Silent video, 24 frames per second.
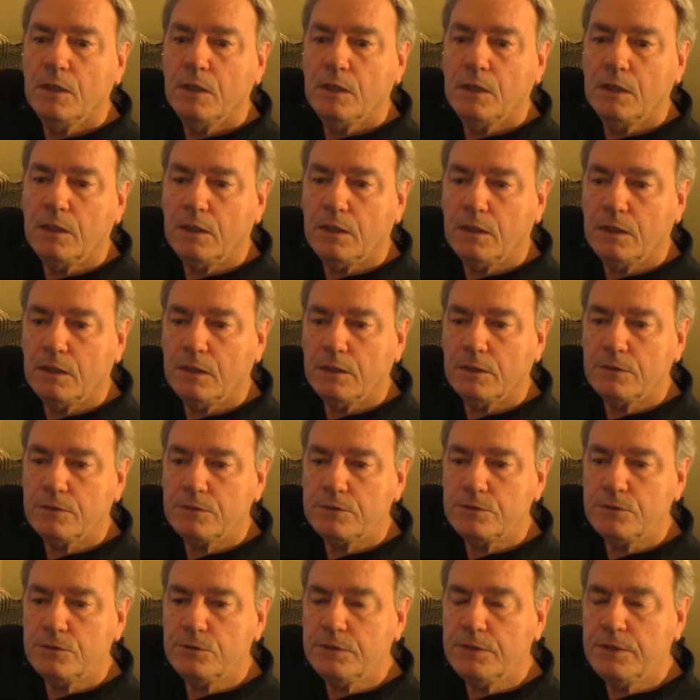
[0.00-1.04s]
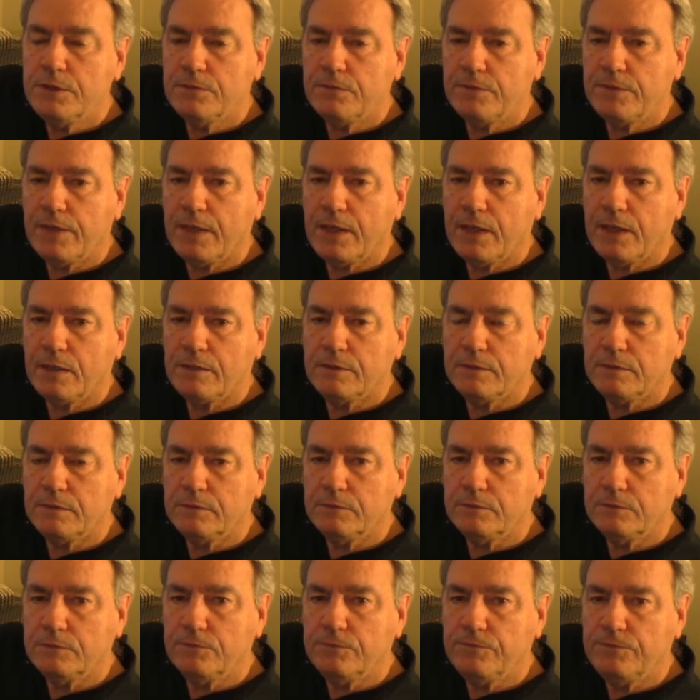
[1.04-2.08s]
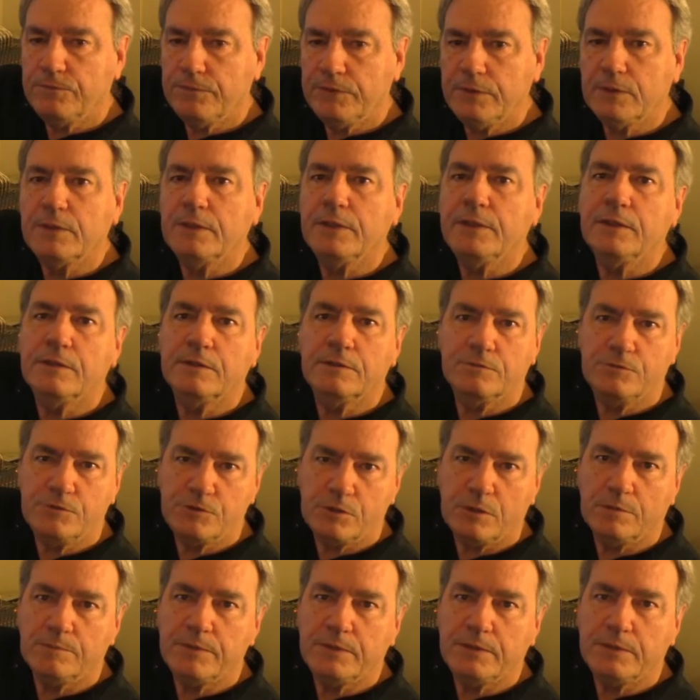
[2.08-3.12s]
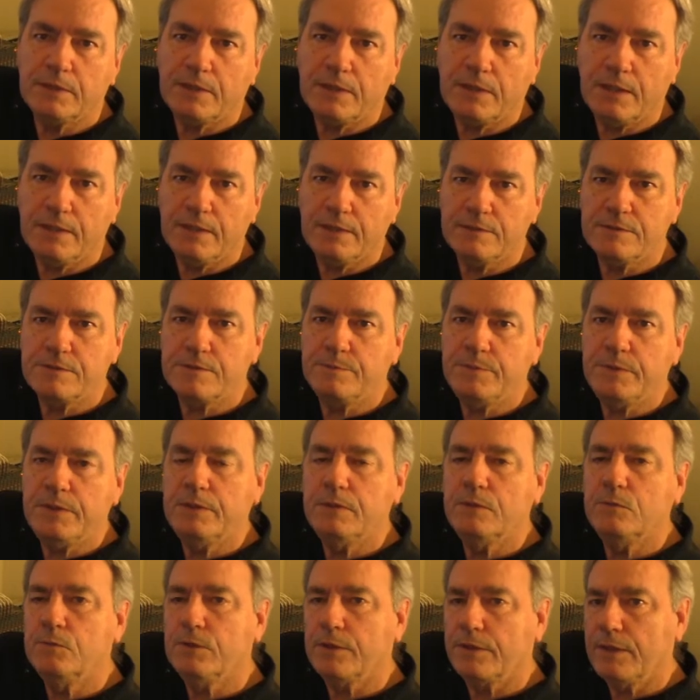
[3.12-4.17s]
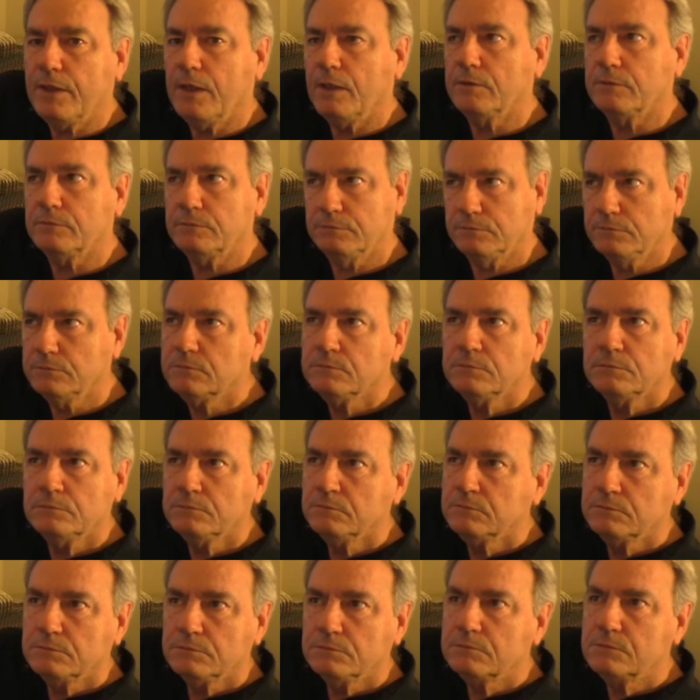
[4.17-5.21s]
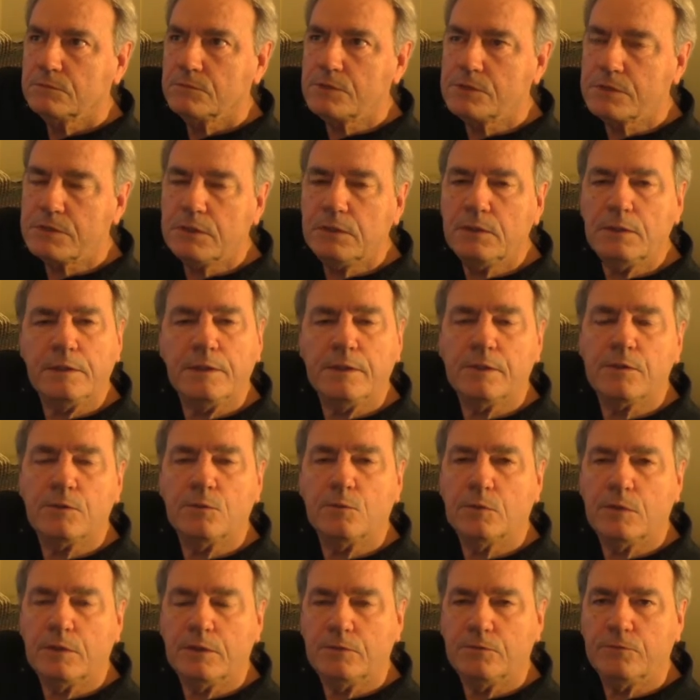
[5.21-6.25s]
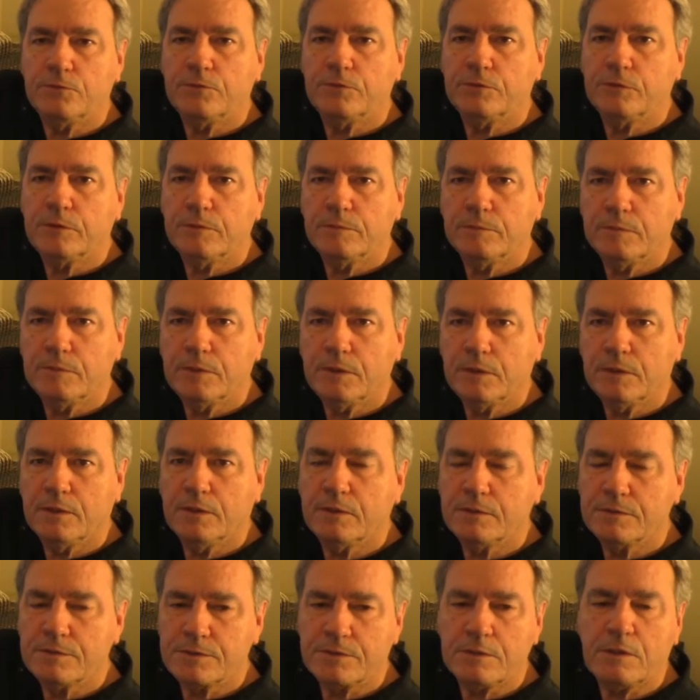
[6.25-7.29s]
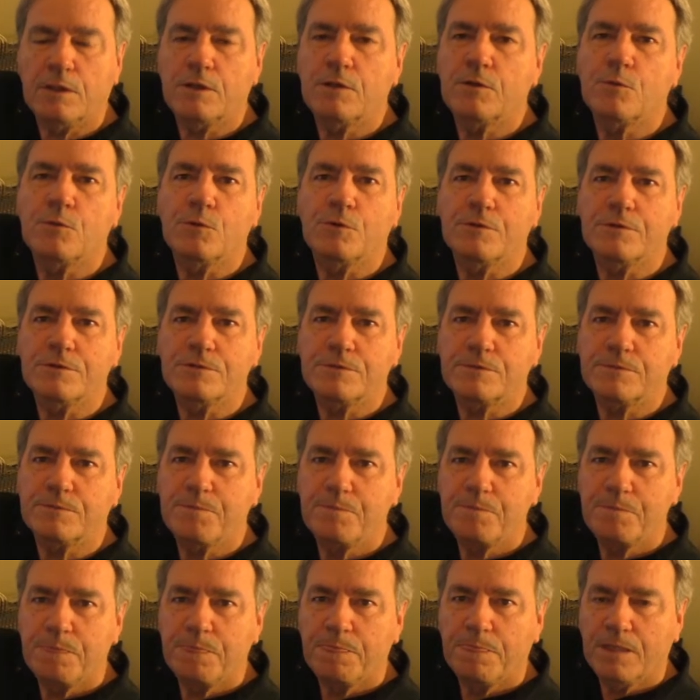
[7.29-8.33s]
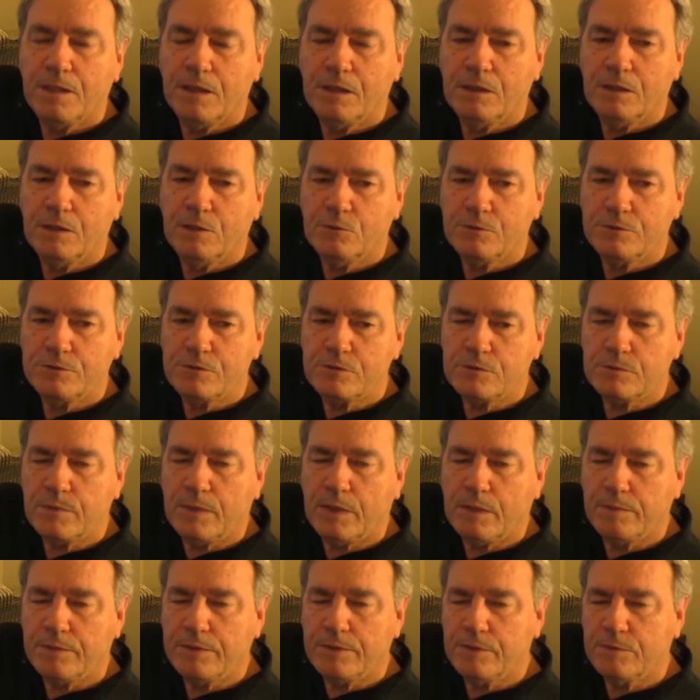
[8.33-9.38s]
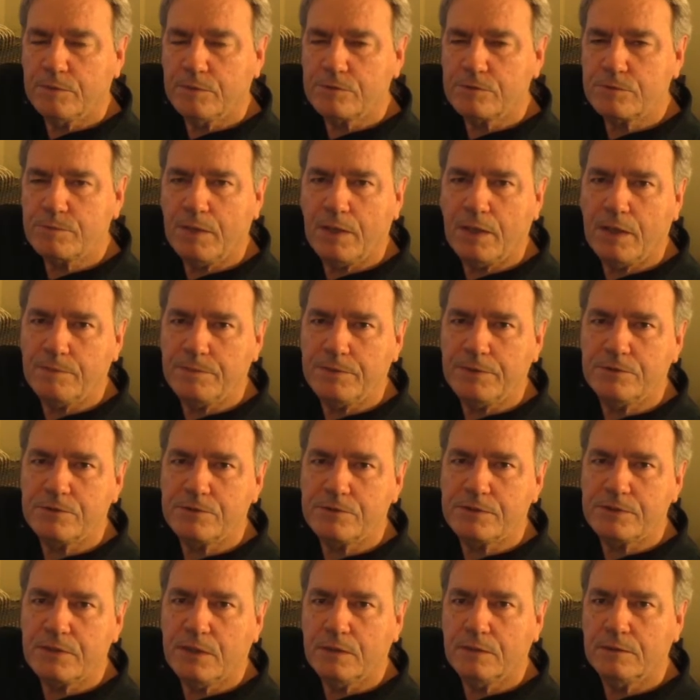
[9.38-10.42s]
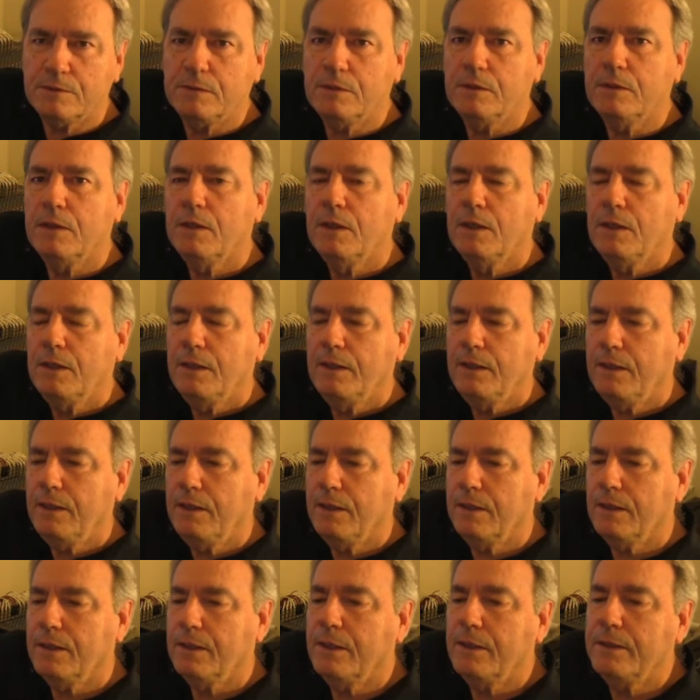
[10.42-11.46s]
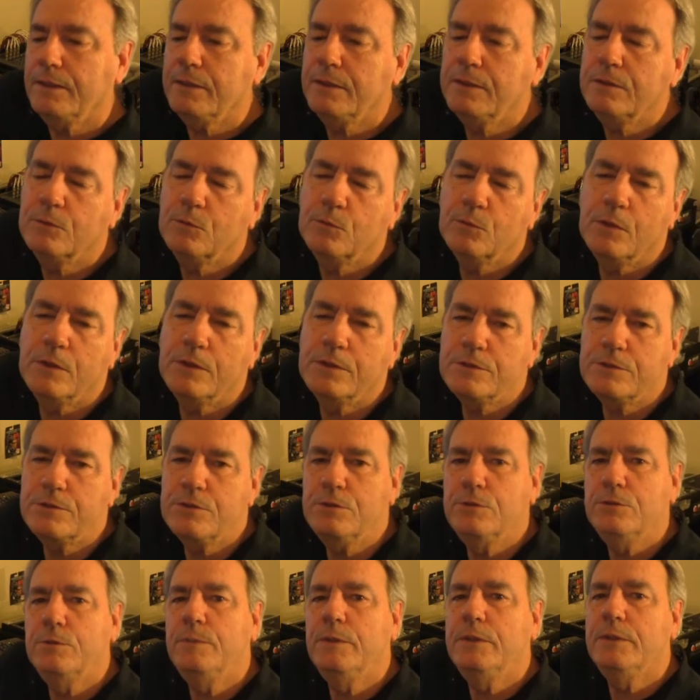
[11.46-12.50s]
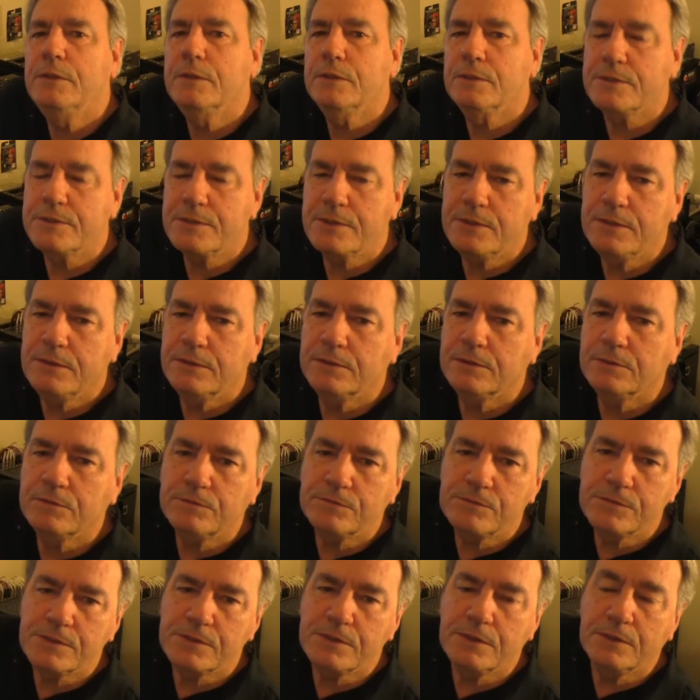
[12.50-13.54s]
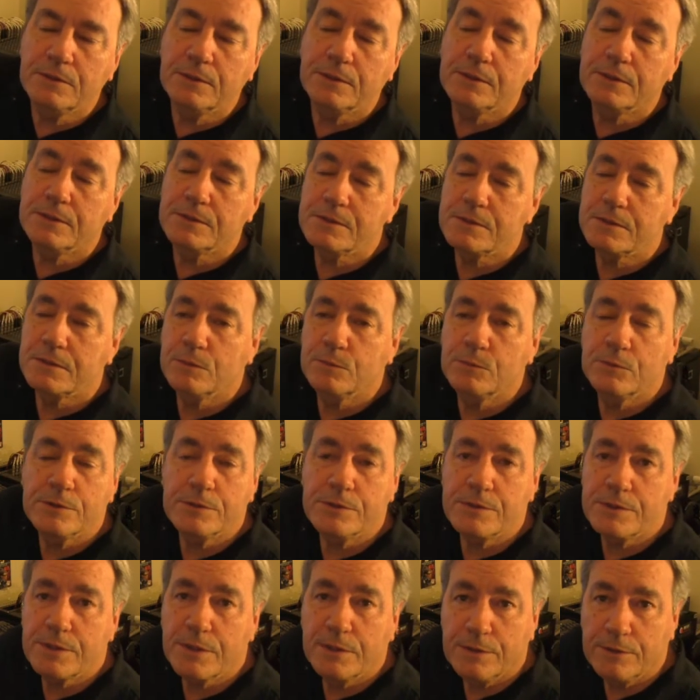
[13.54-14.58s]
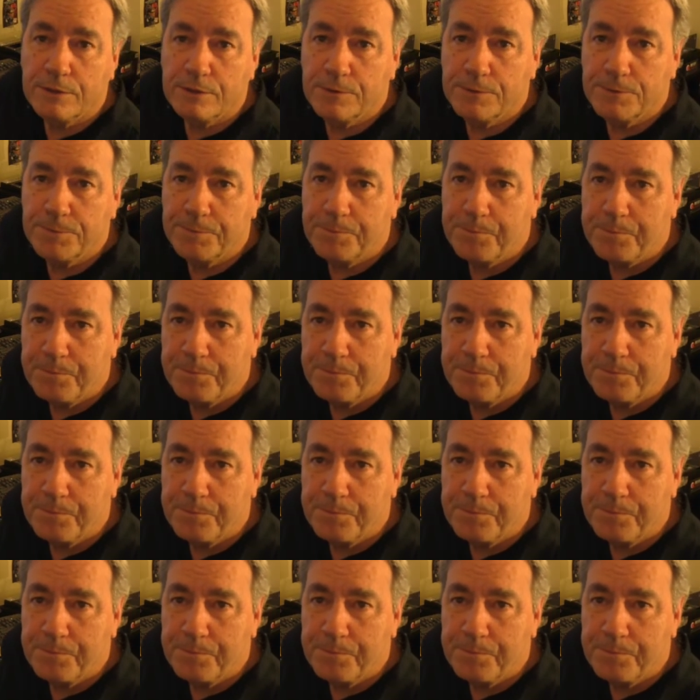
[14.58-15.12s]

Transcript: to give that feeling of jumping to light speed without stealing the one from Star Wars, which is probably the most popular sound, and I didn't want to be guilty of stealing someone's thunder.